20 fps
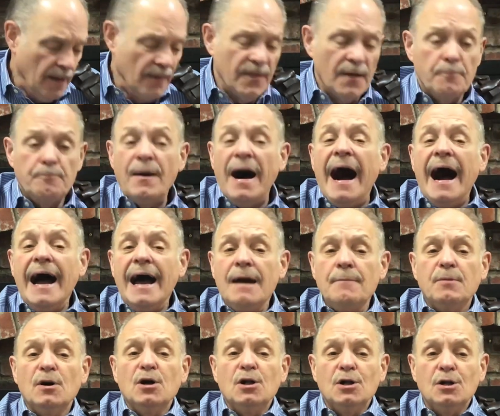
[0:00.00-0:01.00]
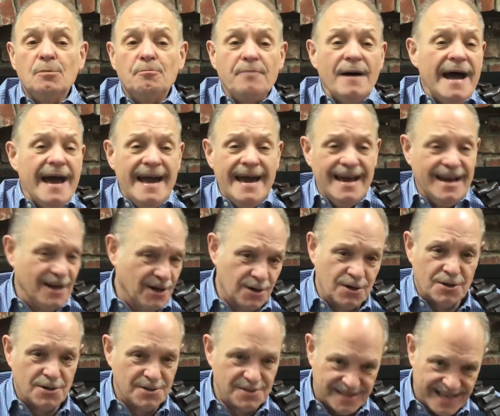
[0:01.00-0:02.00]
The Bible
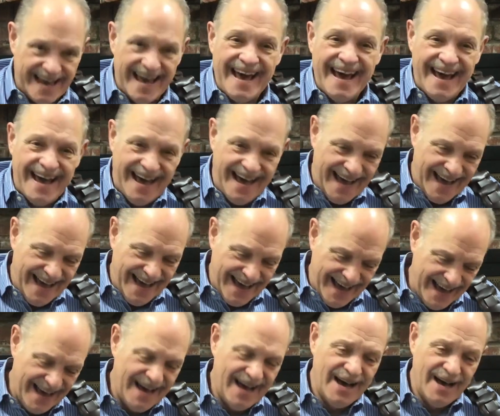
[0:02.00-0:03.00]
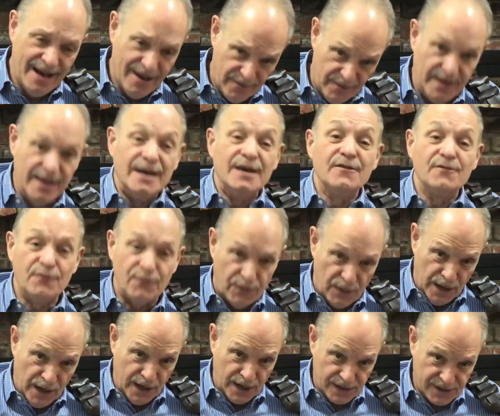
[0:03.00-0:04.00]
bangers have it
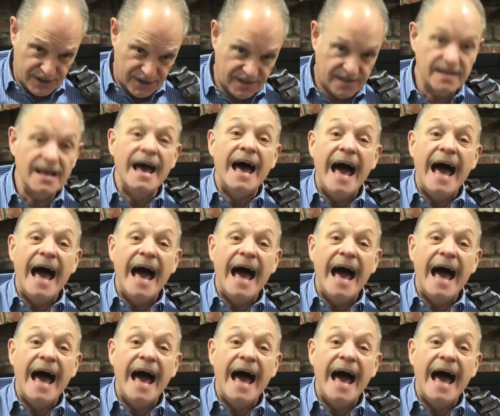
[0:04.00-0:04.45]
fixed